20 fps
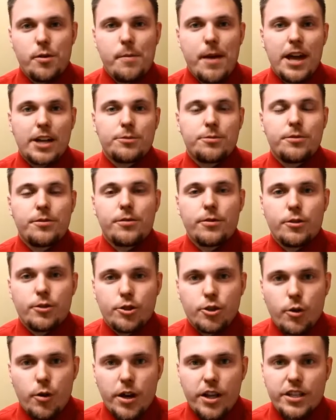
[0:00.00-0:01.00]
RE/MAX Preferred
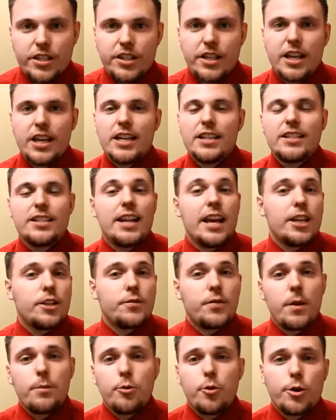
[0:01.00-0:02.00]
Choice. Today's
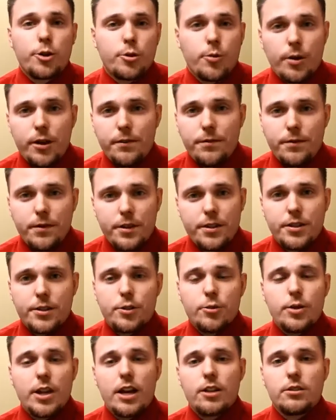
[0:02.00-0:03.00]
February 25th,
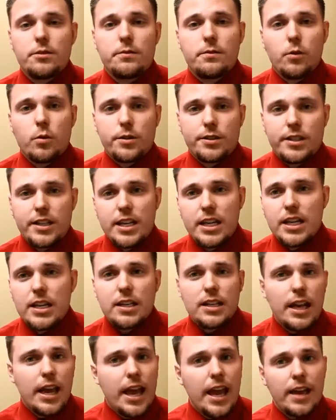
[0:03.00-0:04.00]

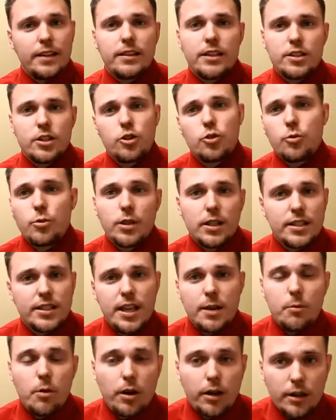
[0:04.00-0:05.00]
2014, and this is a real
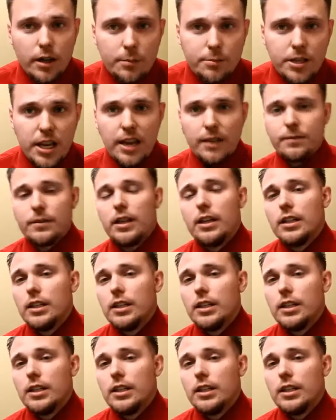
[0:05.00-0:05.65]
estate market update.